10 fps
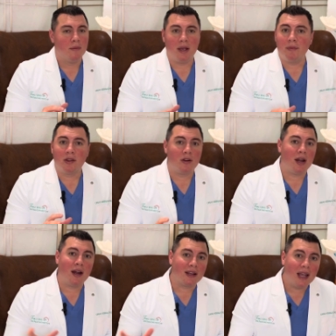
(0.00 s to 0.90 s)
Maybe they're
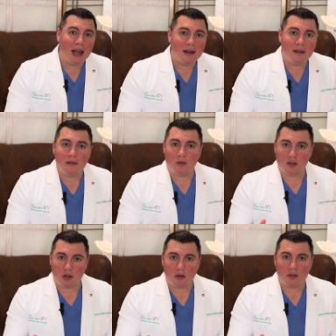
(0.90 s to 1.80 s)
not a candidate for
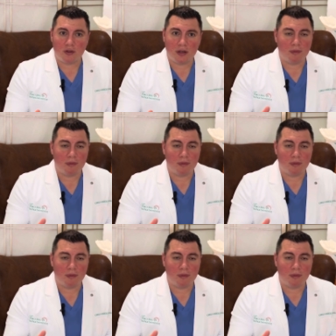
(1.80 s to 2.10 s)
surgery.